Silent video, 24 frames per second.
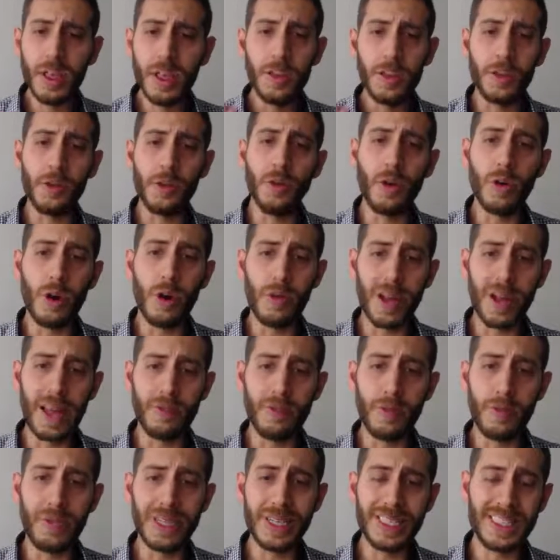you already have a
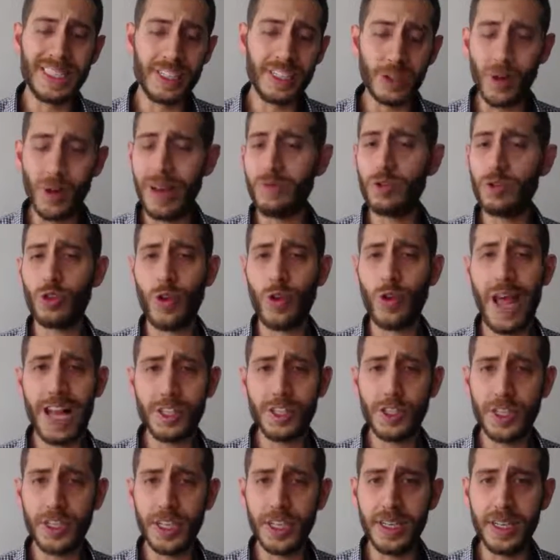business, you have
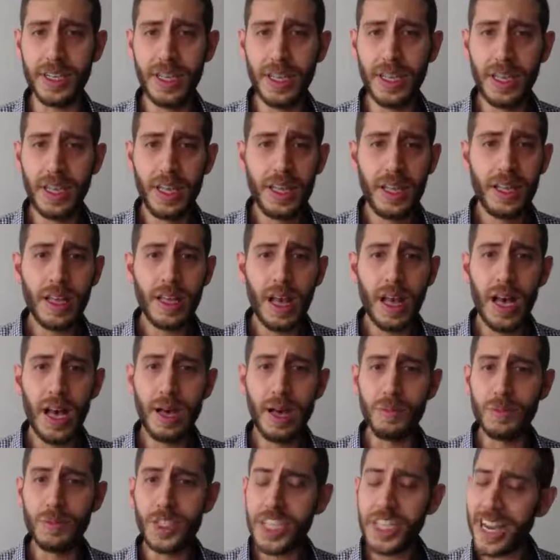traction,
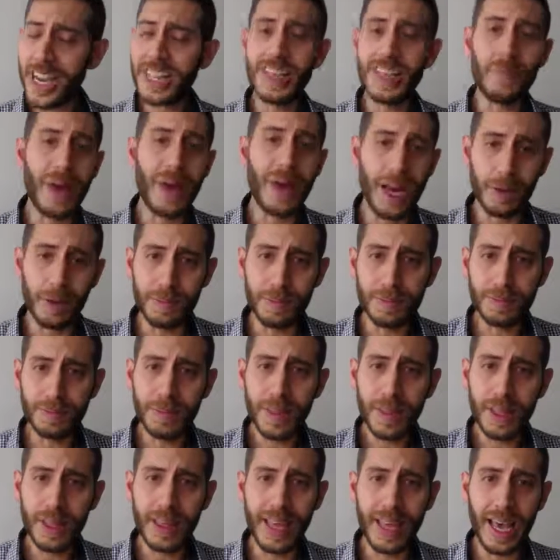check them out.
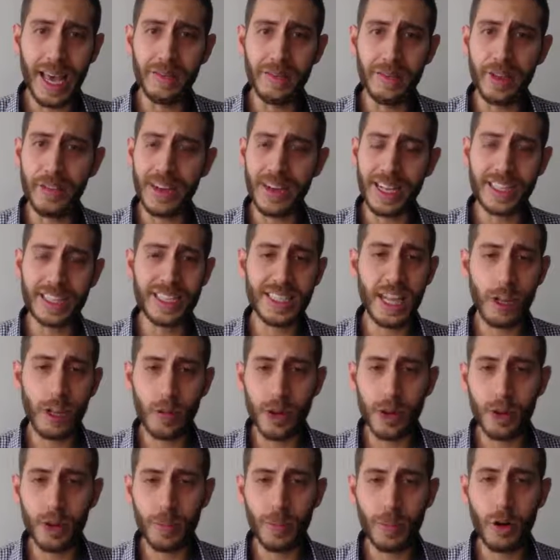They have different
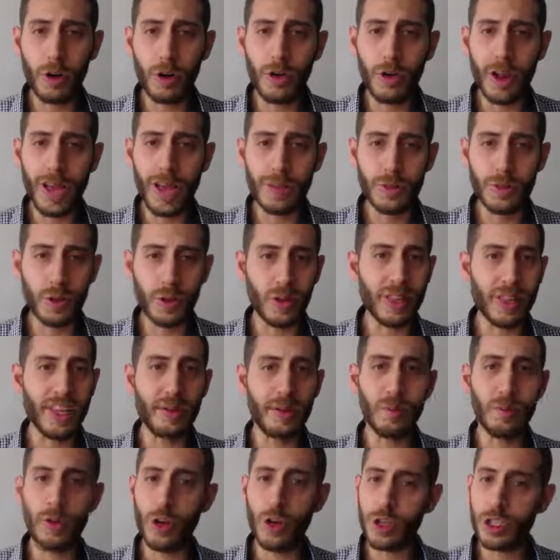accelerator programs, or the
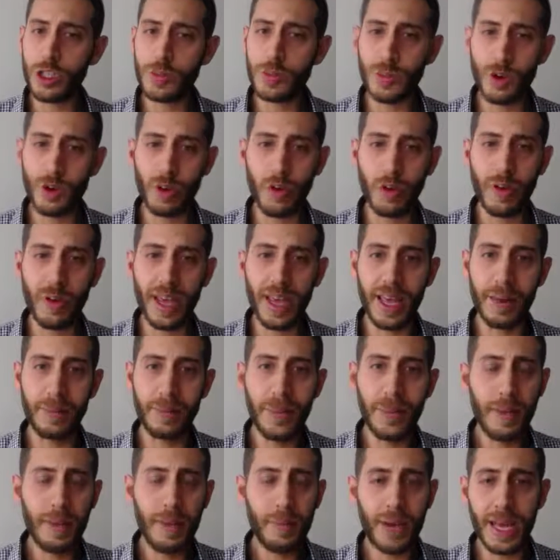Emerge program,
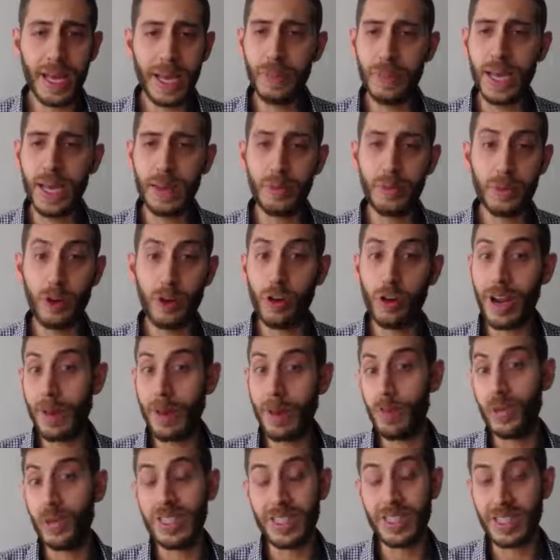pipeline
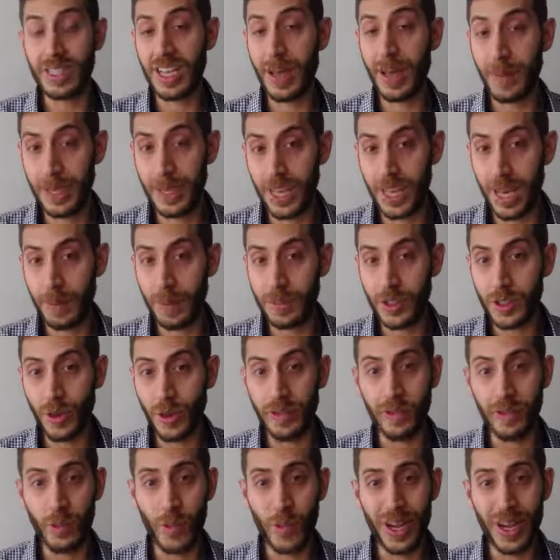program, which is coming up. So
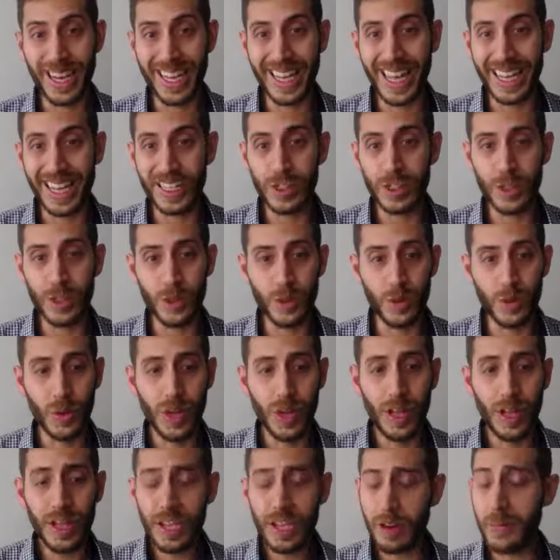if you want to get into
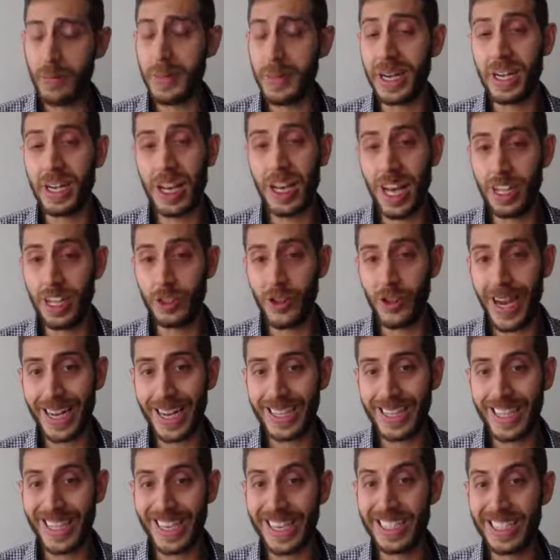government
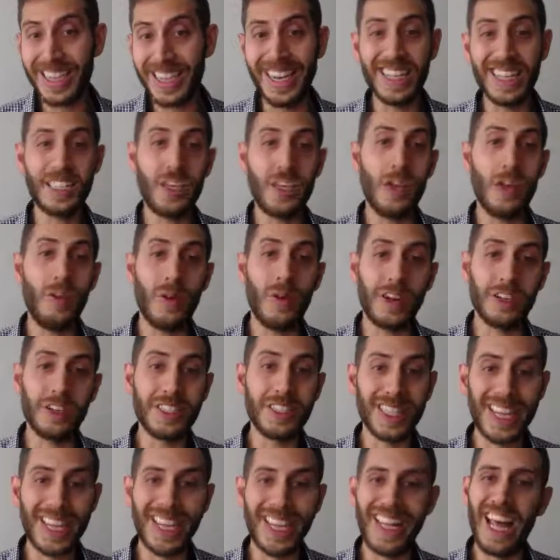contracting, it's an accelerator
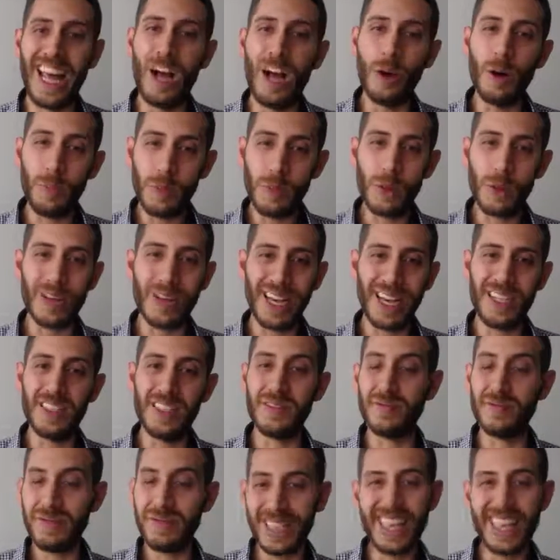to kind of help you kind of
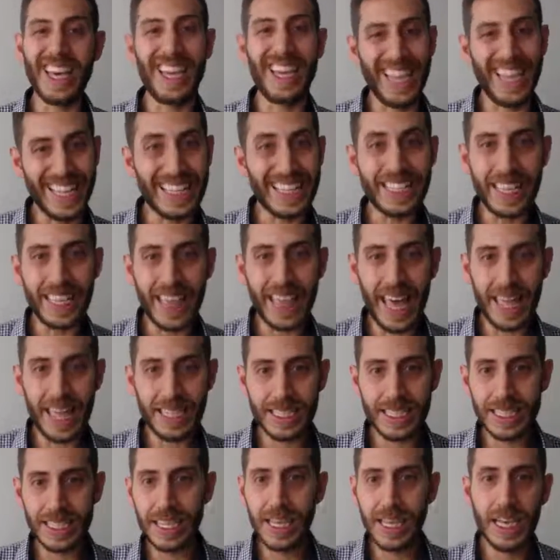get into
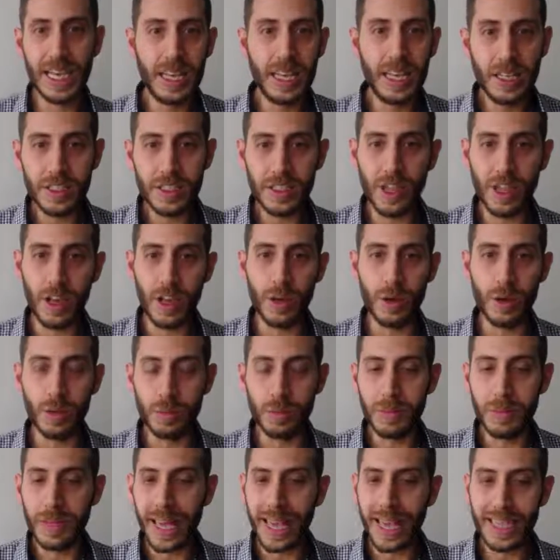that. So
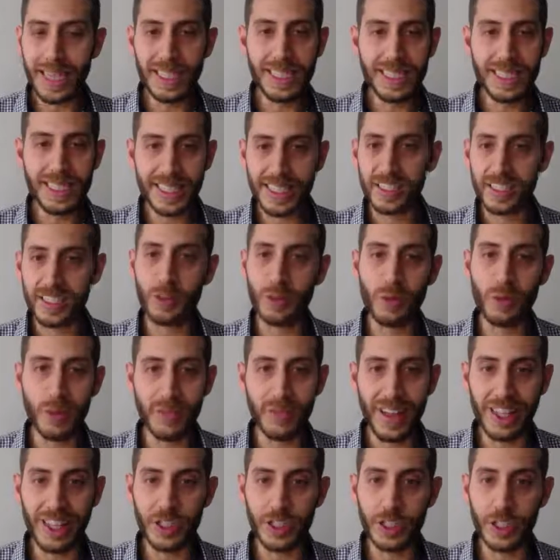1863
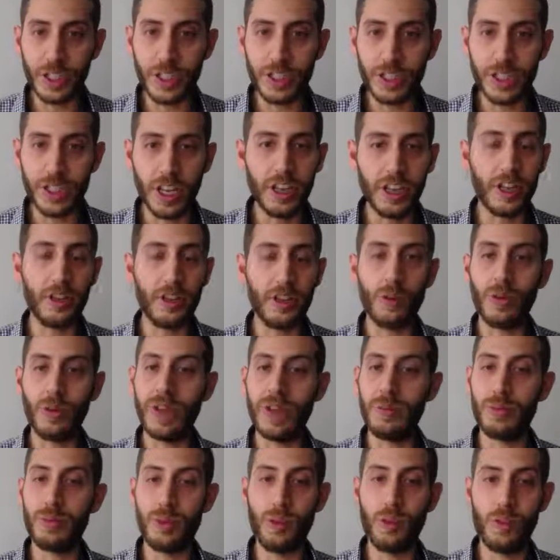Ventures, another
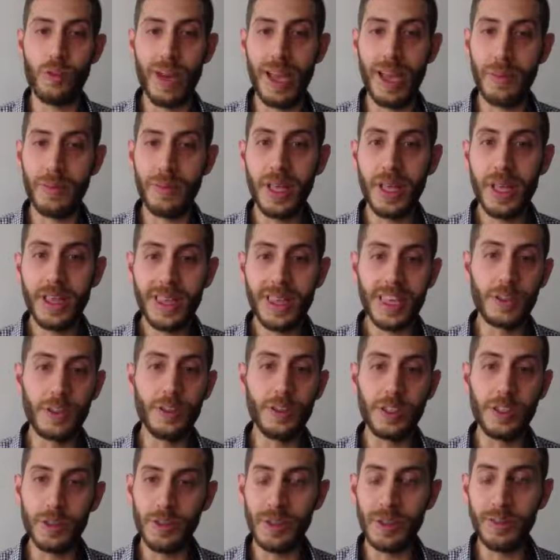great program that you
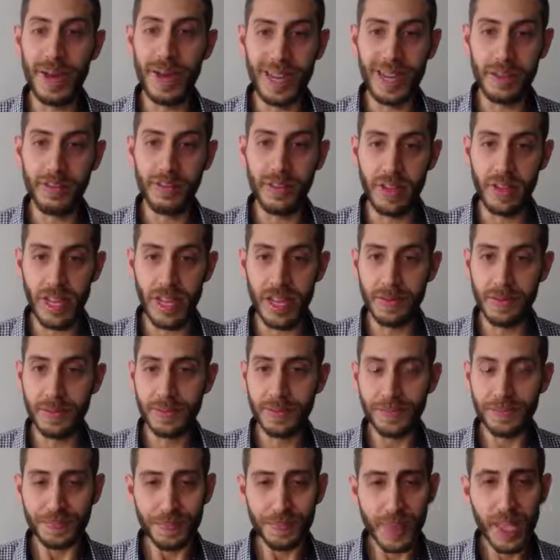should be mindful of.
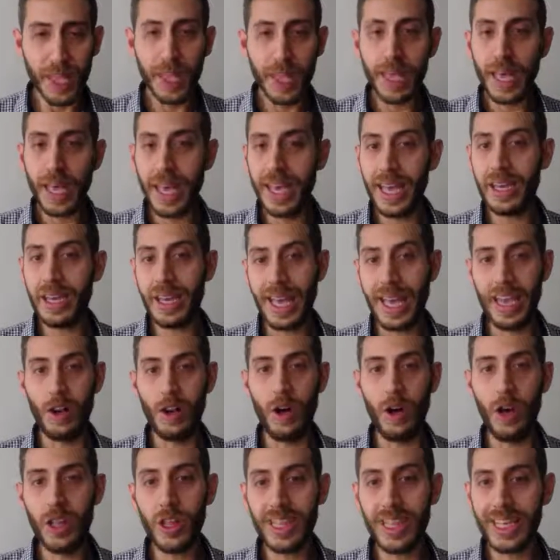And again,
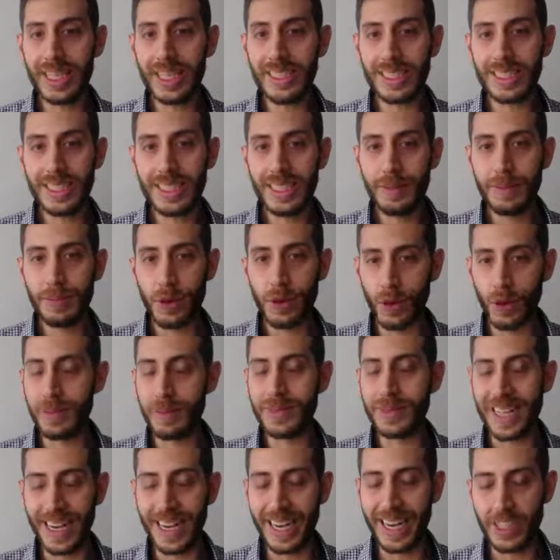all these
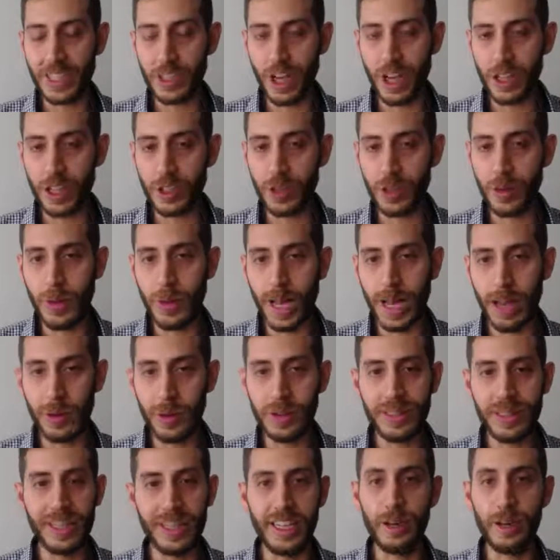programs that I talked to you
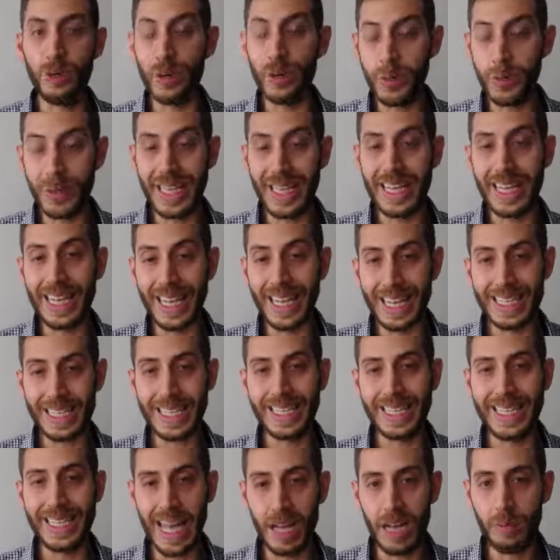about, they will be linked
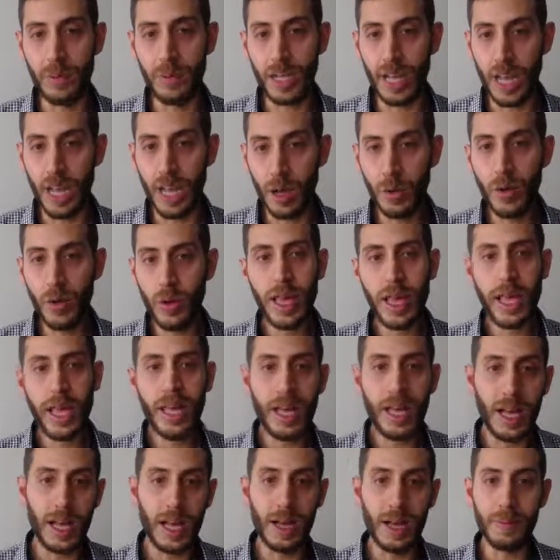down below
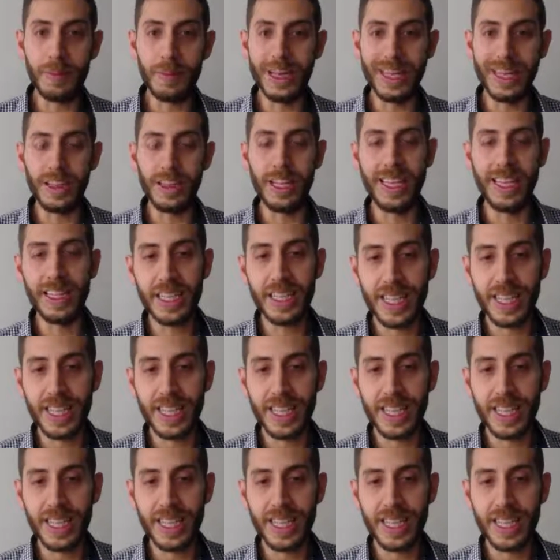in the